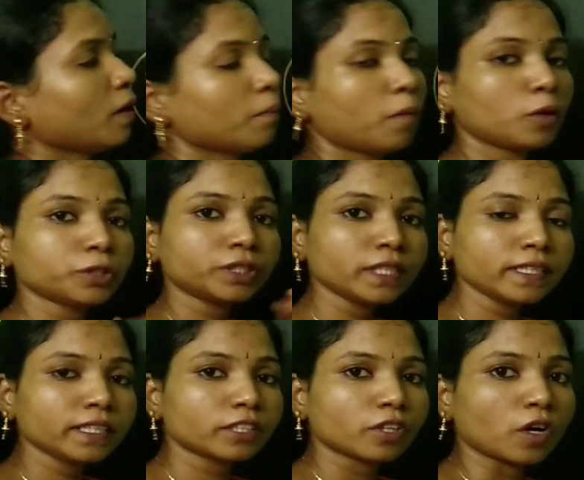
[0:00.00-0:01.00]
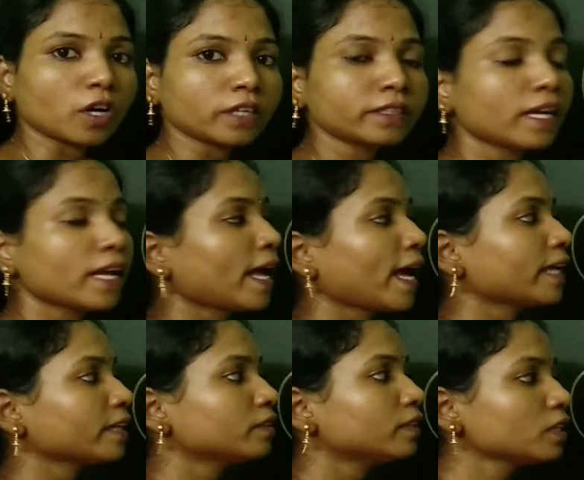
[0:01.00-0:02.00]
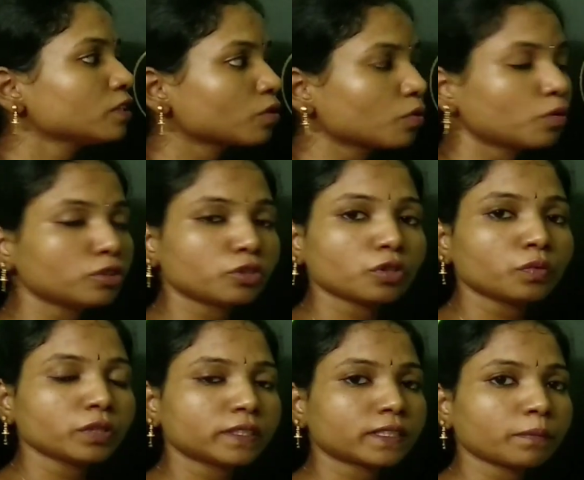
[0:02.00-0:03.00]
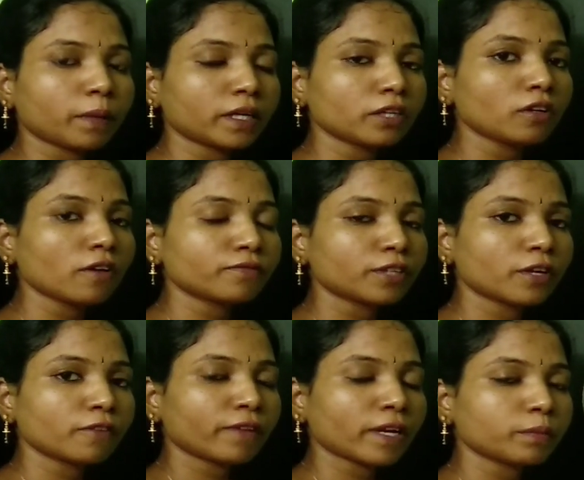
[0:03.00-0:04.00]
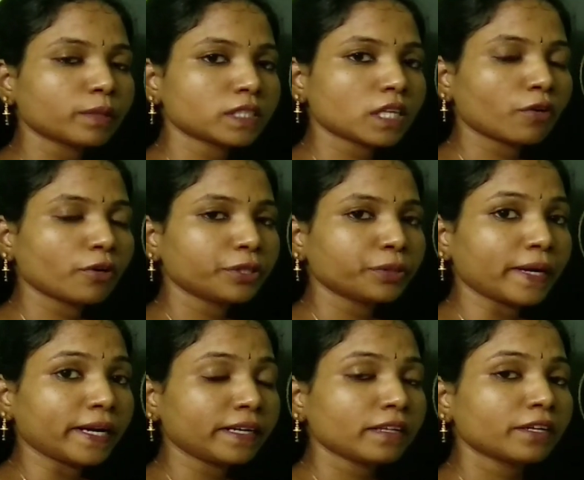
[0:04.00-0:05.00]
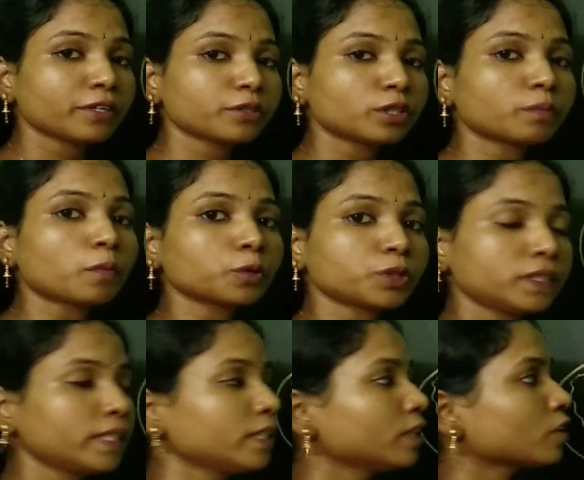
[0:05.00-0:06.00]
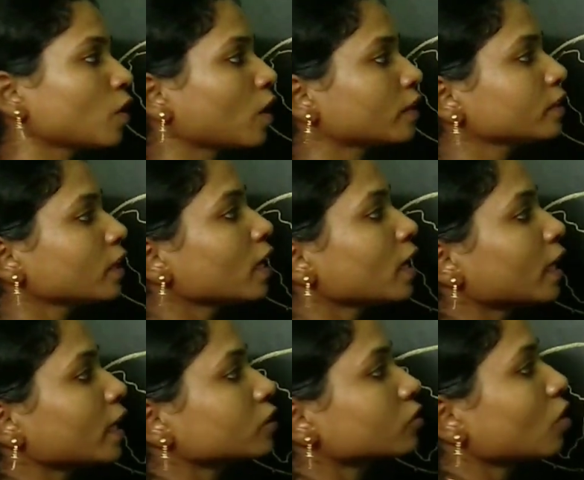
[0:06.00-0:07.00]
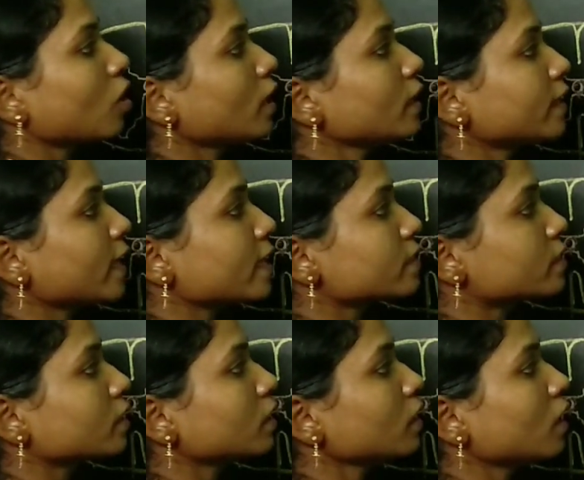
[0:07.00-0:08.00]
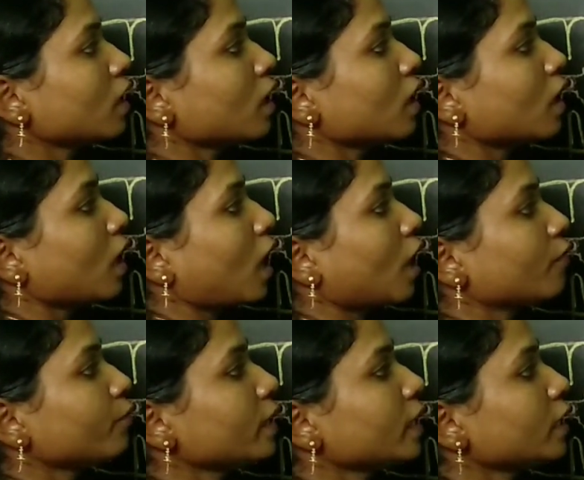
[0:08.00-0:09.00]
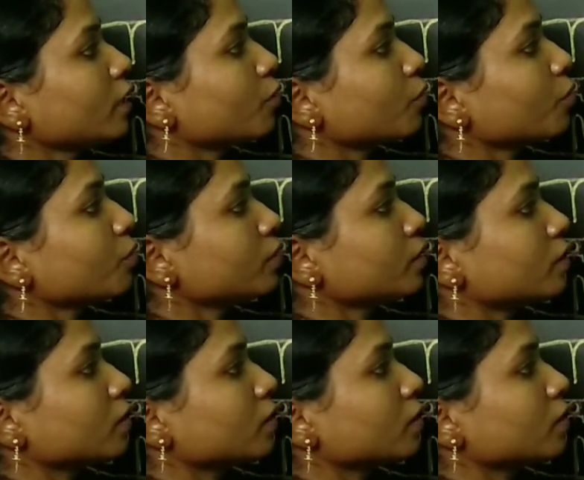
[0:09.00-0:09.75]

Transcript: posterior horn, and this route through which the bundle of nerve fibers are going to enter into the posterior horn is called as the afferent route